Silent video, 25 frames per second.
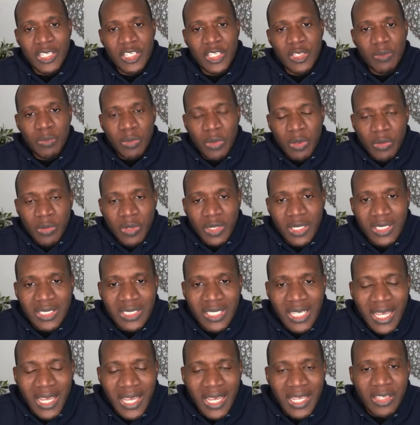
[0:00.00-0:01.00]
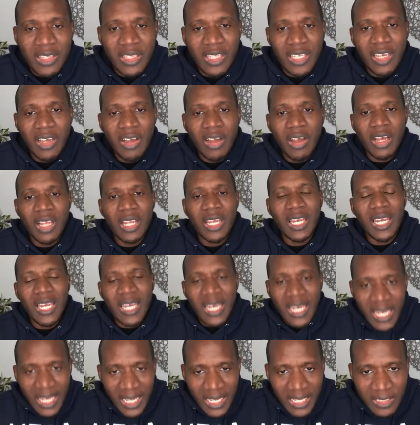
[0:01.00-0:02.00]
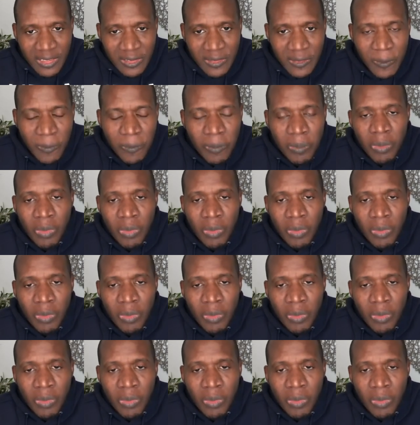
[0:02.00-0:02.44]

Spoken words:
spirit and they are life.